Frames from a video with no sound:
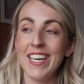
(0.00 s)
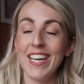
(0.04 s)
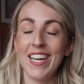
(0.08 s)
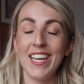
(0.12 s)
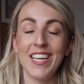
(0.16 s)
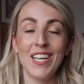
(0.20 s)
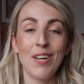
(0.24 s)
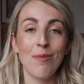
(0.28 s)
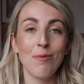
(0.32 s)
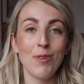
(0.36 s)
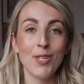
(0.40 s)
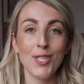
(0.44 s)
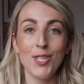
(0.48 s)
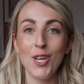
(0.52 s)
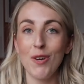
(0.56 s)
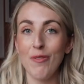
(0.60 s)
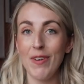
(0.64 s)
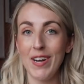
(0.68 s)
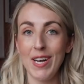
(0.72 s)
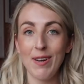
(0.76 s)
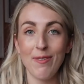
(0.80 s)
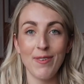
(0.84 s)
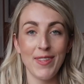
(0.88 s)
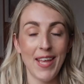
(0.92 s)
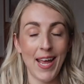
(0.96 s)
and I'm just not
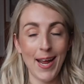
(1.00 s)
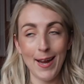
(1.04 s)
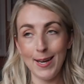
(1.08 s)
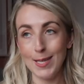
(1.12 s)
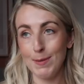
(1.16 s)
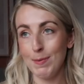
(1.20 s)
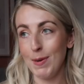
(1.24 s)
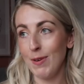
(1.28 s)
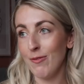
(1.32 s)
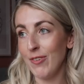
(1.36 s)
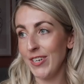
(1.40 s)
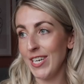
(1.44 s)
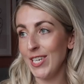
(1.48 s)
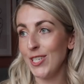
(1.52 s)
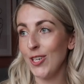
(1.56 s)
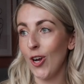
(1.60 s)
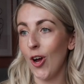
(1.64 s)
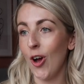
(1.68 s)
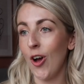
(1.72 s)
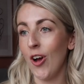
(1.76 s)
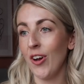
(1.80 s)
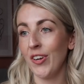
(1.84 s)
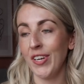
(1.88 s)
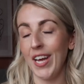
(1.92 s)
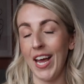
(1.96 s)
ready for the house being really
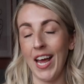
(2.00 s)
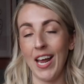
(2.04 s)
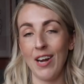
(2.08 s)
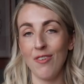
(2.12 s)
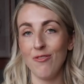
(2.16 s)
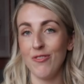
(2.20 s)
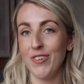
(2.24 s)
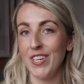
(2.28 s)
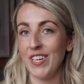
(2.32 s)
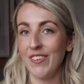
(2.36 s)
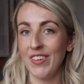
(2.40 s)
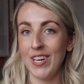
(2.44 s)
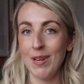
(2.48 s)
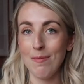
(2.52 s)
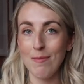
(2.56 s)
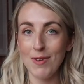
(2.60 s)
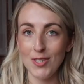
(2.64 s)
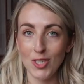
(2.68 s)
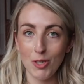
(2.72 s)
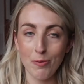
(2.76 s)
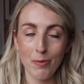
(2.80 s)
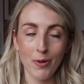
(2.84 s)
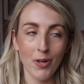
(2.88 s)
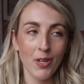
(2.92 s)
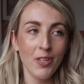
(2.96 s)
dark and really, really
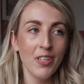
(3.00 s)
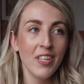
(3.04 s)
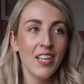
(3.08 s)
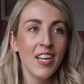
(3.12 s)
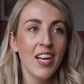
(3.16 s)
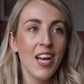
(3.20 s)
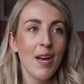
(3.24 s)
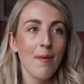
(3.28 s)
miserable.